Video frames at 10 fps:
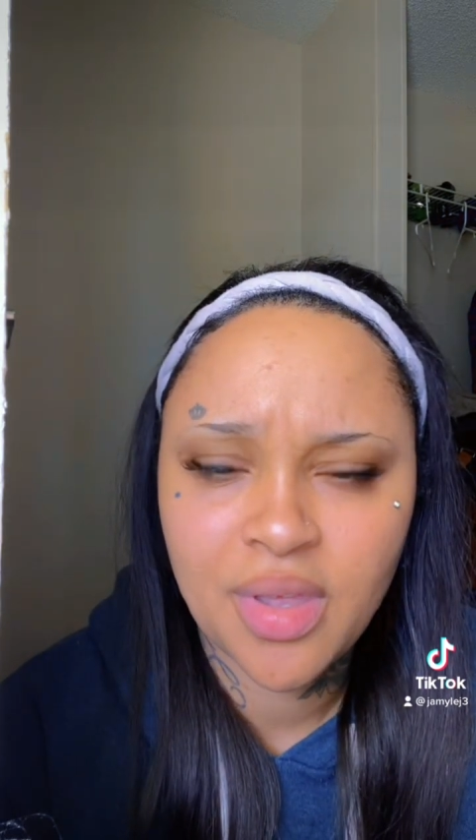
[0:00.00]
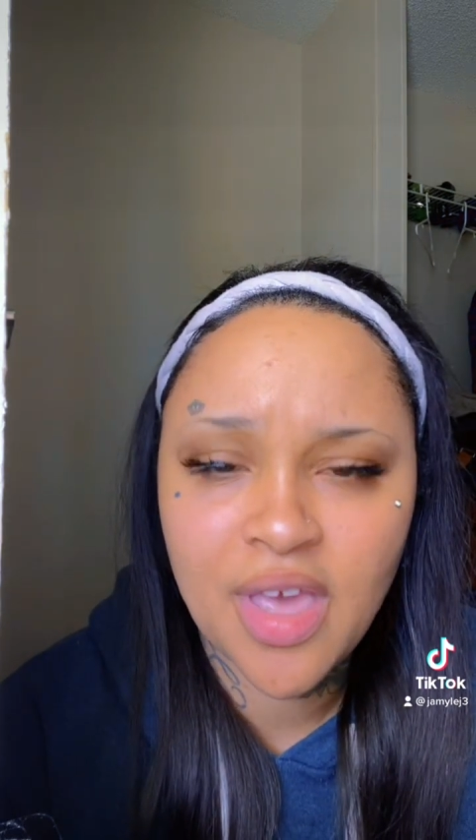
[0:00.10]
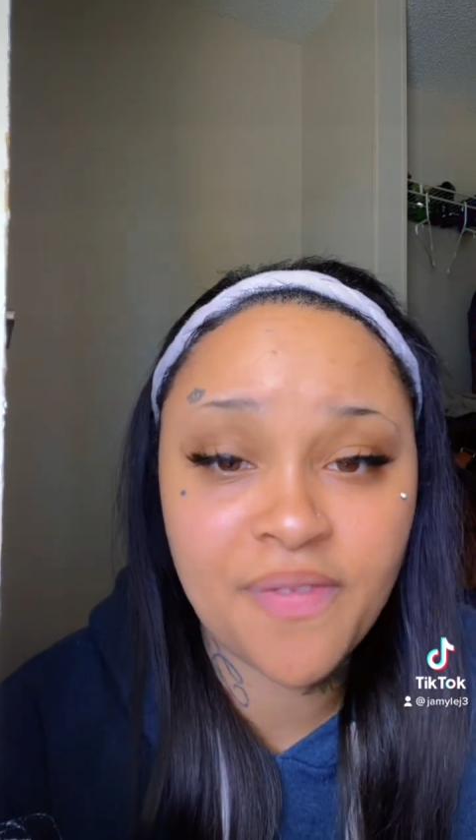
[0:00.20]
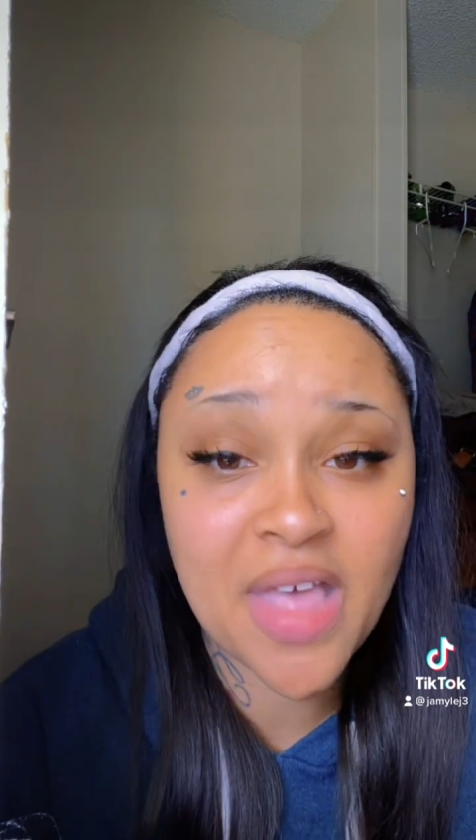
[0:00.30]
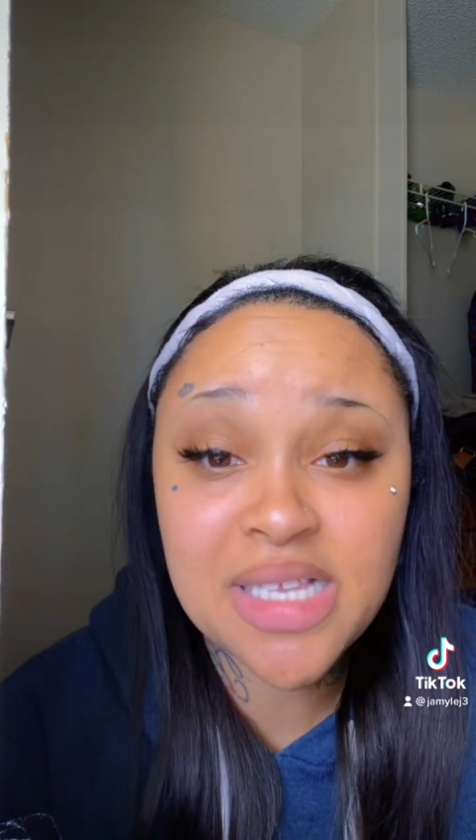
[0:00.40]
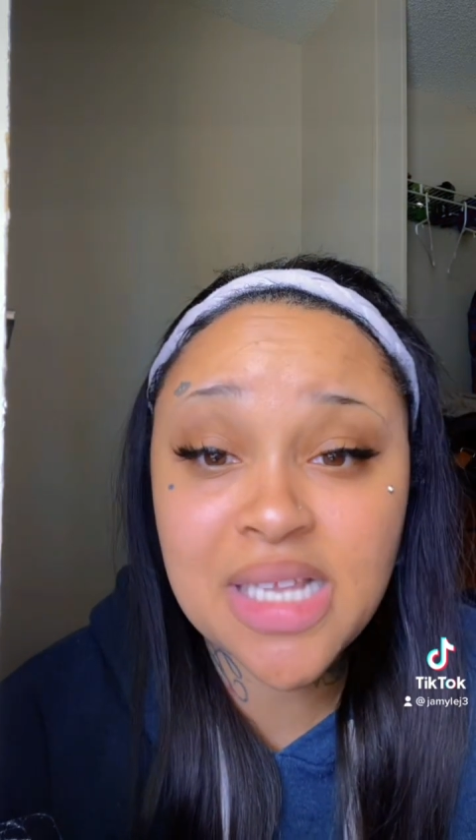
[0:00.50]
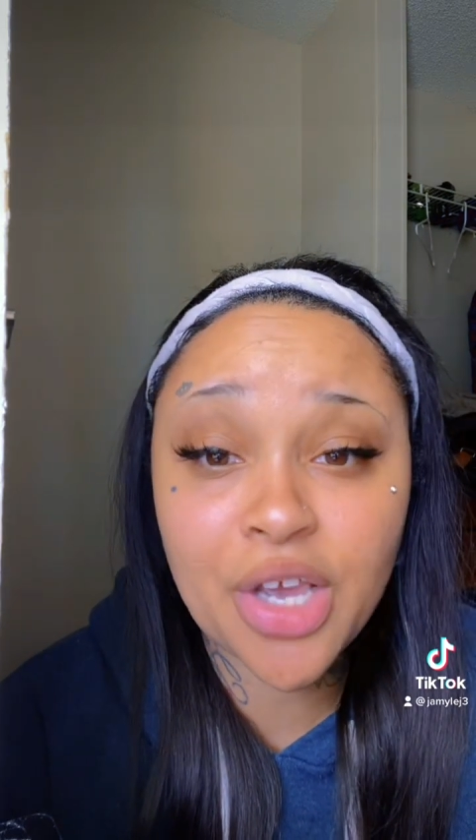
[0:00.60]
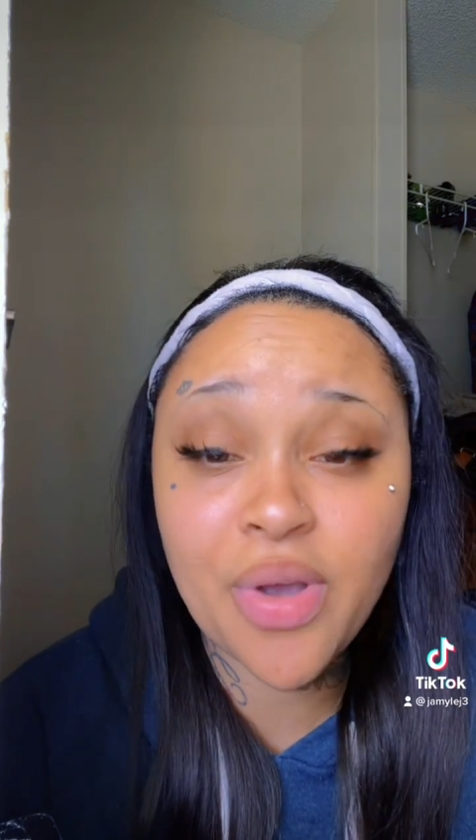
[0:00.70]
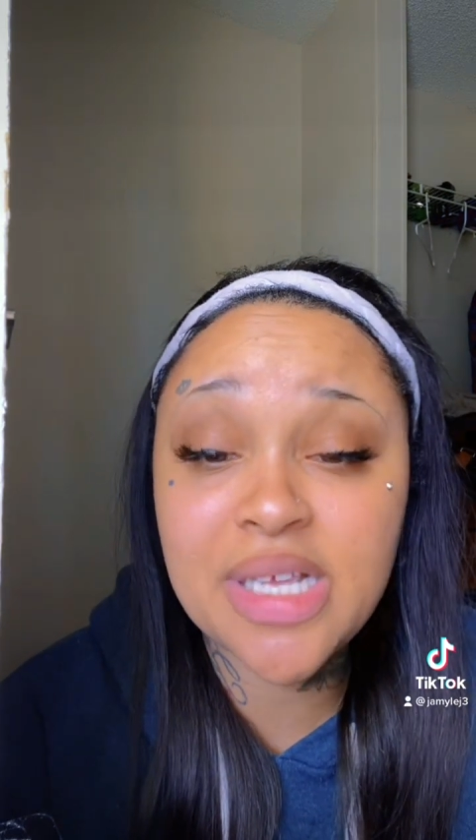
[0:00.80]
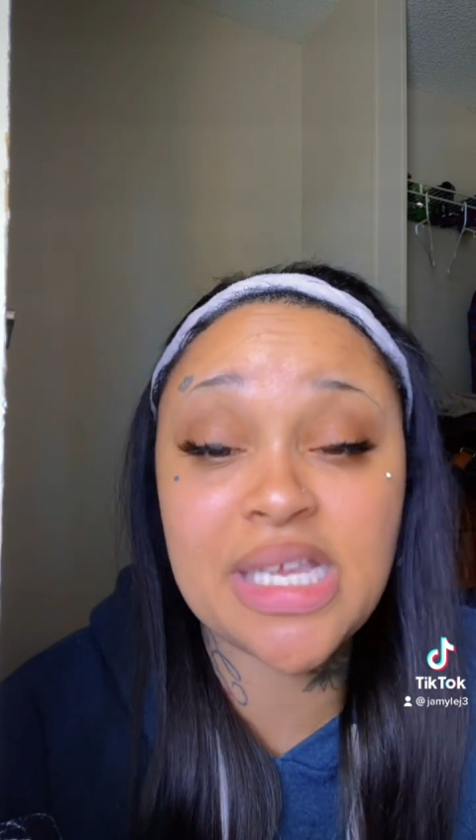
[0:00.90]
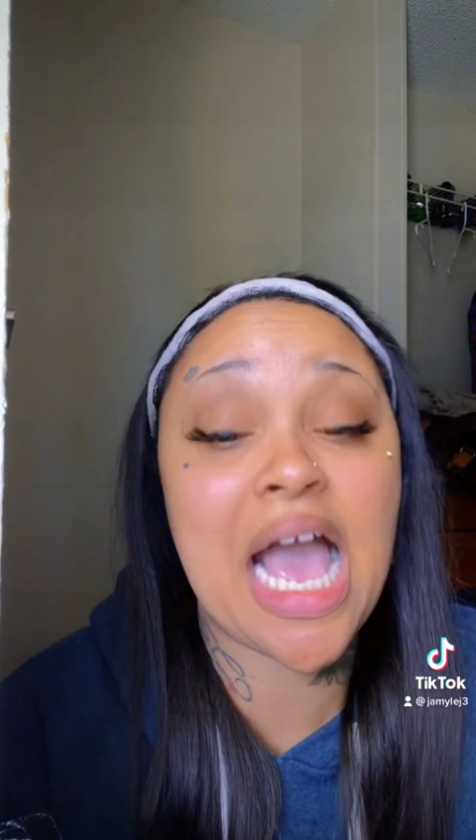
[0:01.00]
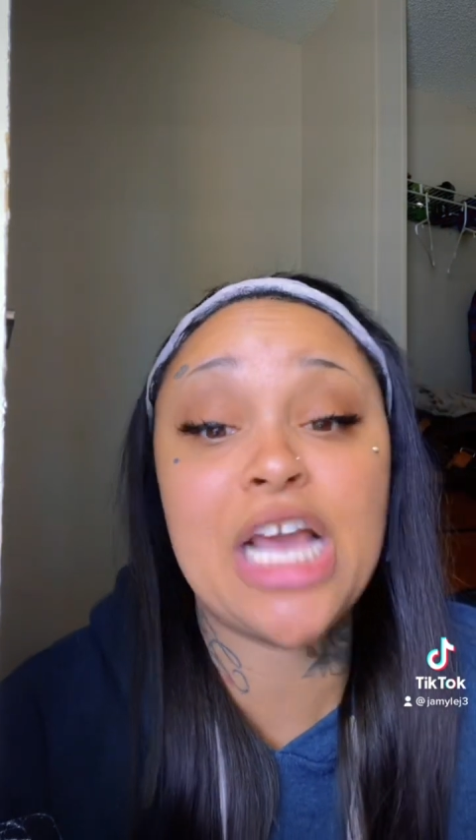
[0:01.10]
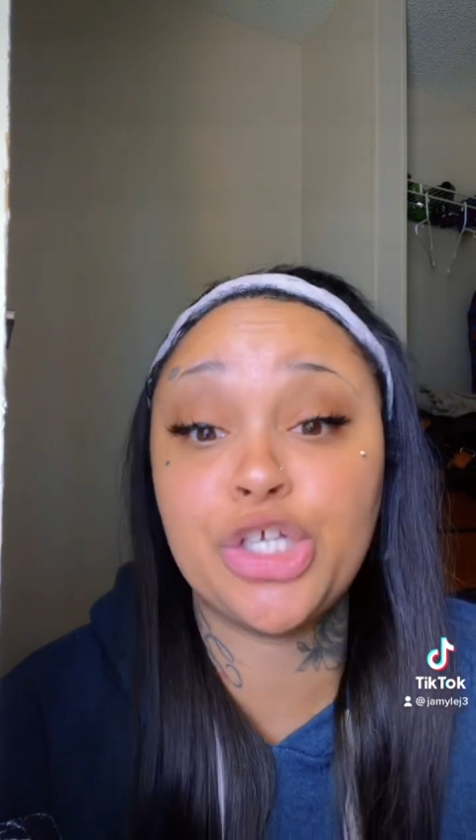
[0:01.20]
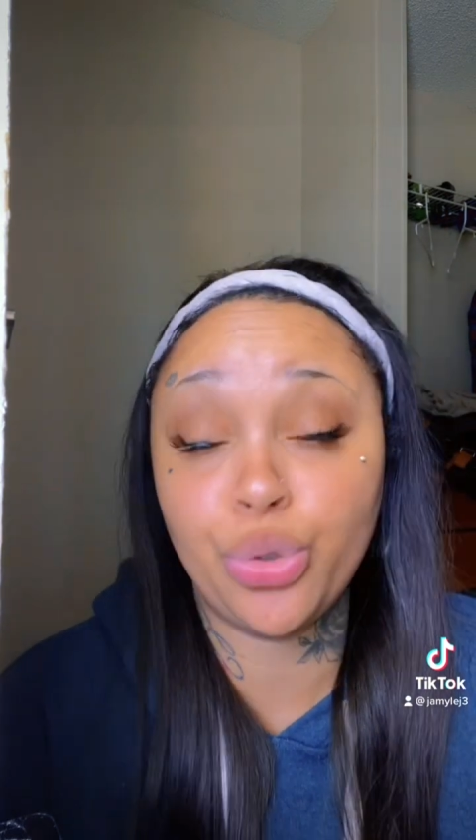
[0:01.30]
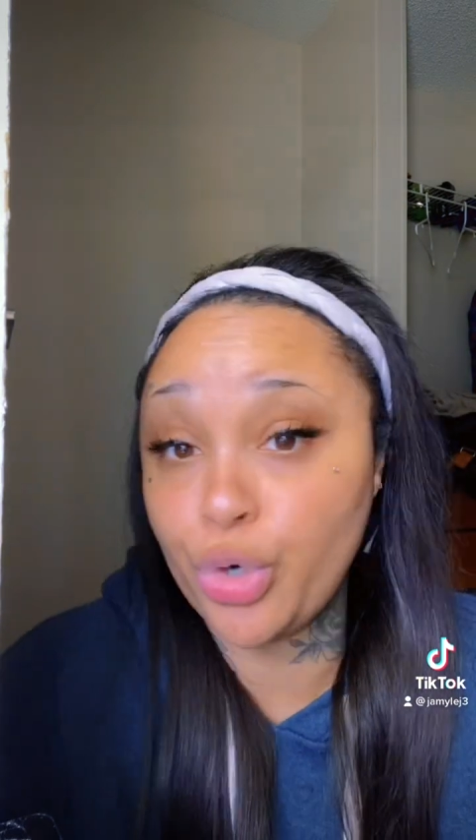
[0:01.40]
If that's not crazy, I
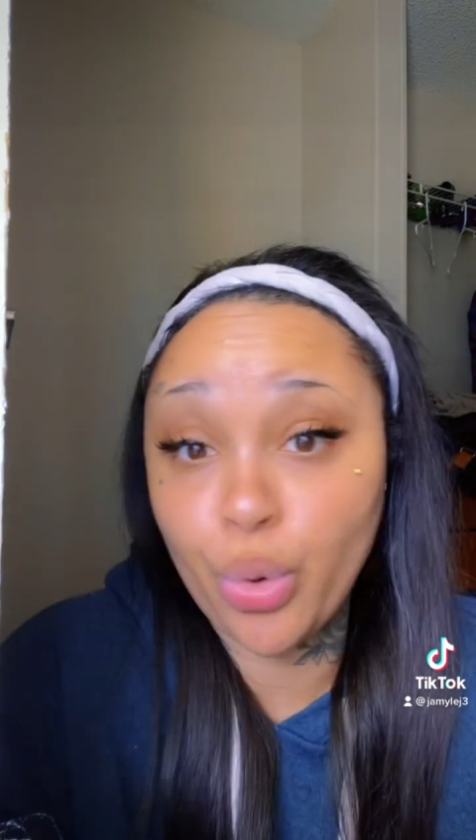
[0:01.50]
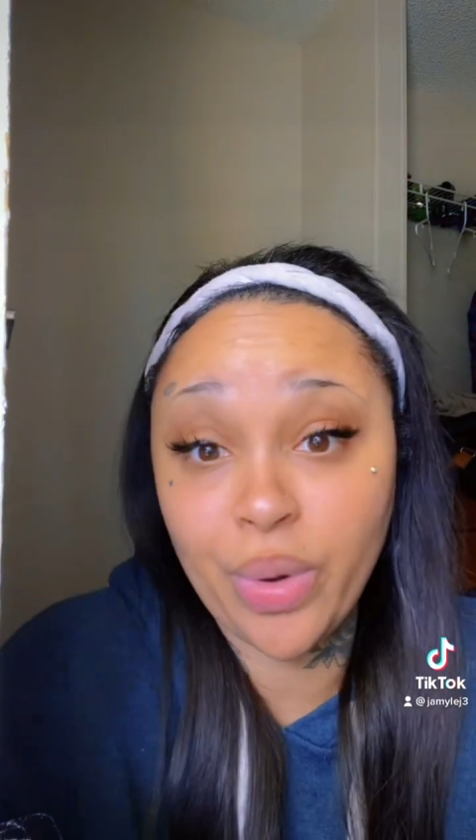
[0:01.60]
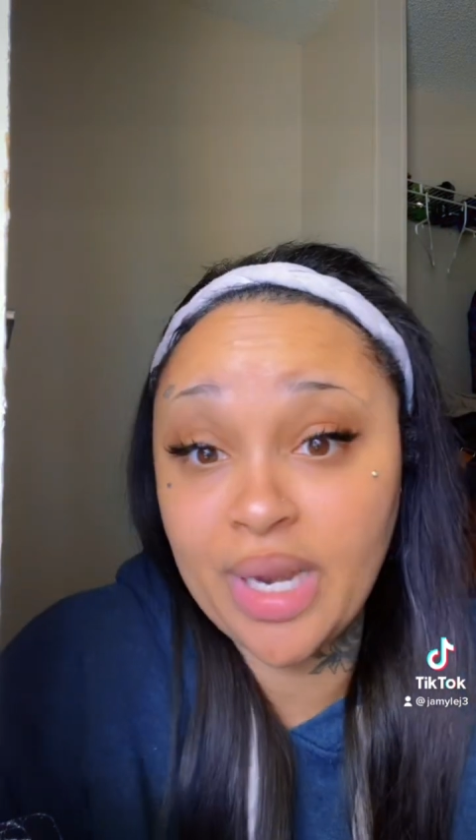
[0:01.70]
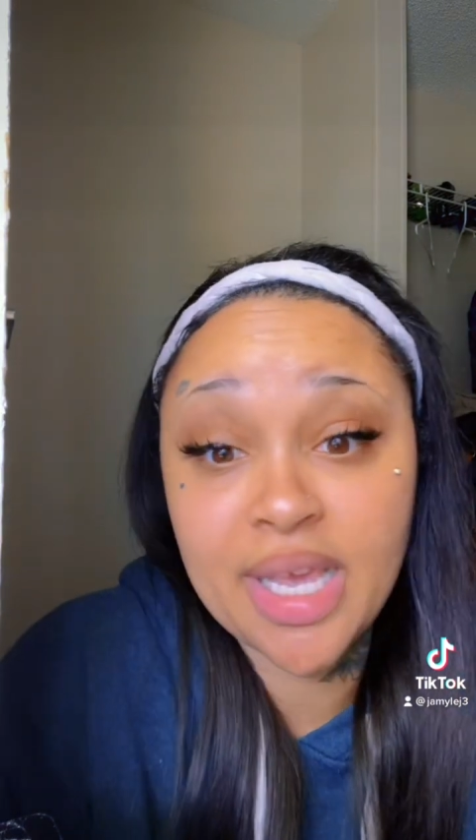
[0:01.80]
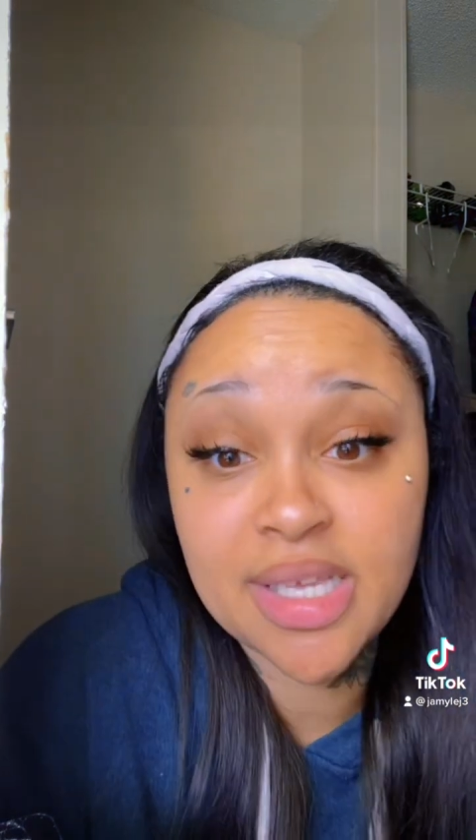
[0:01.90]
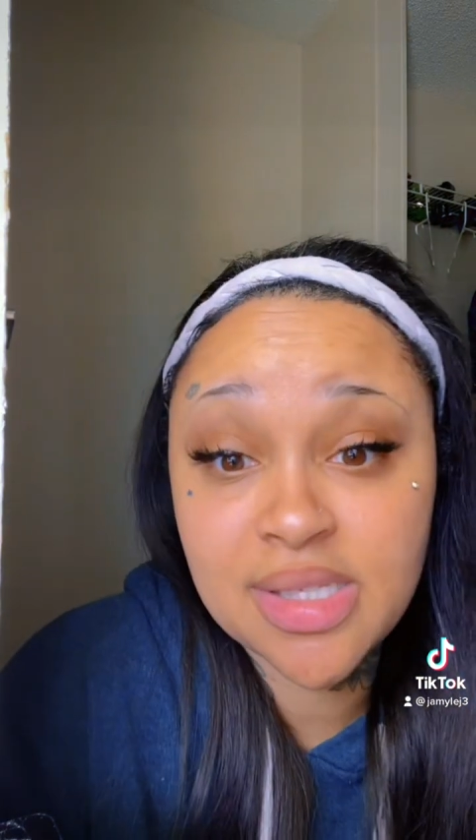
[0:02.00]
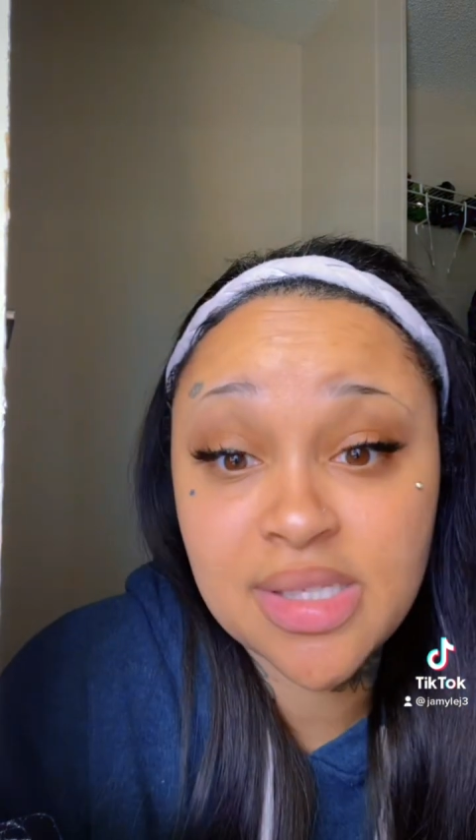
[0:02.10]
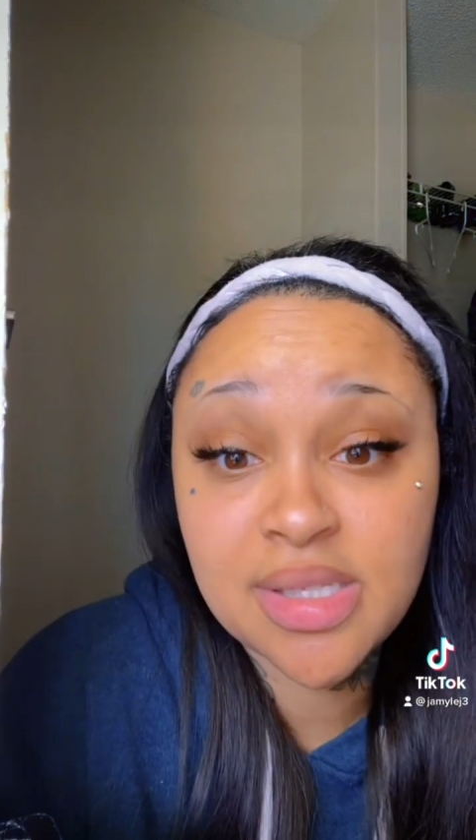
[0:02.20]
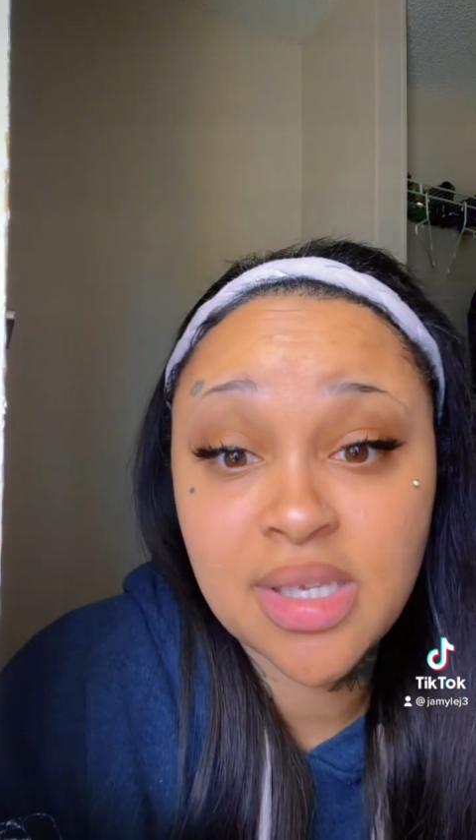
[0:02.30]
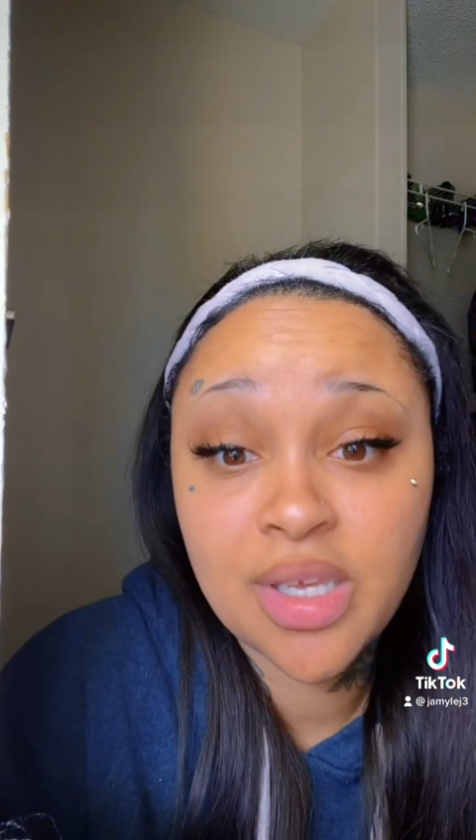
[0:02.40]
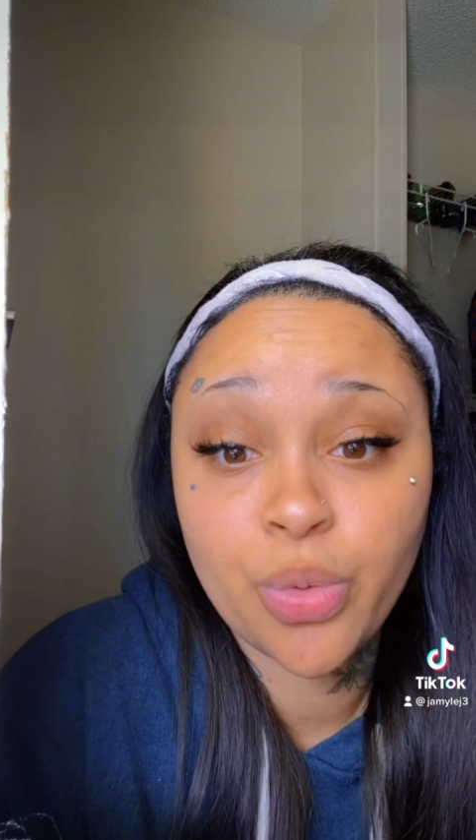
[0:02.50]
don't know what is.